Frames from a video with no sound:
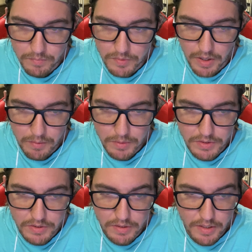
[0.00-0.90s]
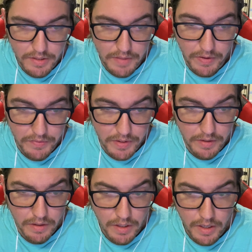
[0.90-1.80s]
everyone just stay safe out
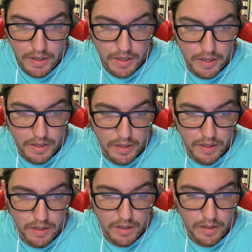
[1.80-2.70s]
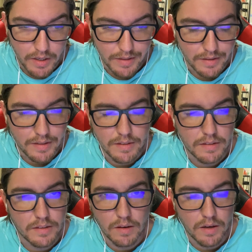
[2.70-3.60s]
there. And
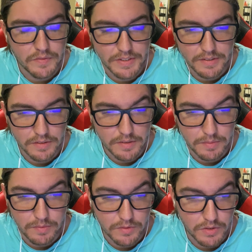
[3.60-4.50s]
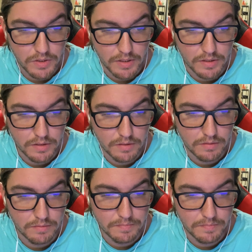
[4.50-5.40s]
officers, just,
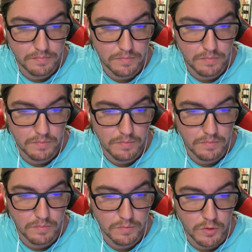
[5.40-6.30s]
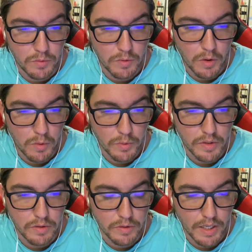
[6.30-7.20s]
you're
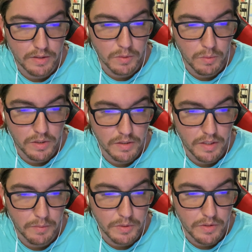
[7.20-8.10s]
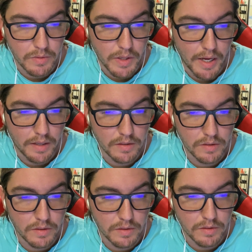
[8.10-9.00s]
not the one that would do that.
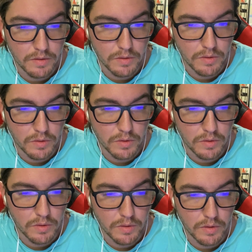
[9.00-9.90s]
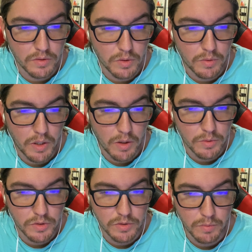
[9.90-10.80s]
So
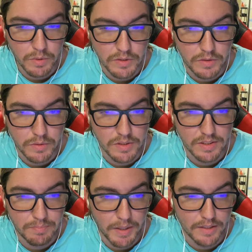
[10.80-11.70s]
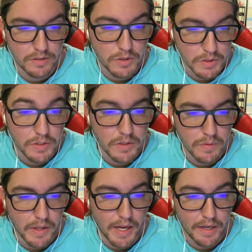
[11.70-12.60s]
coach the ones you suspect could do
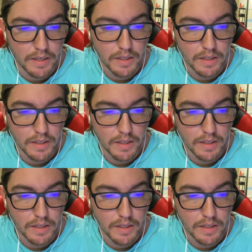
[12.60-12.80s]
that,